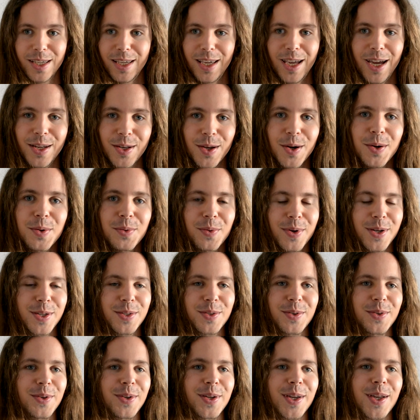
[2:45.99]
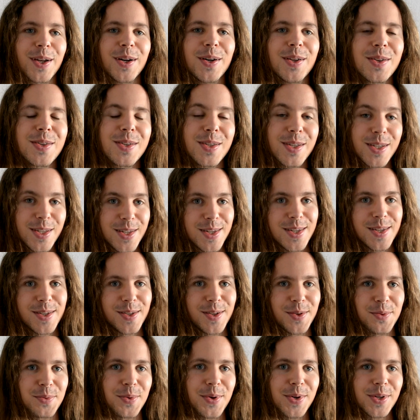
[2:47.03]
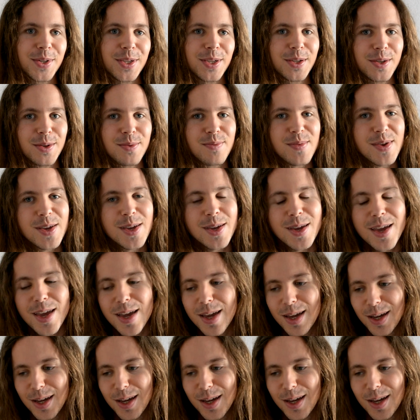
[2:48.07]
I know what's going on, this is not working on me,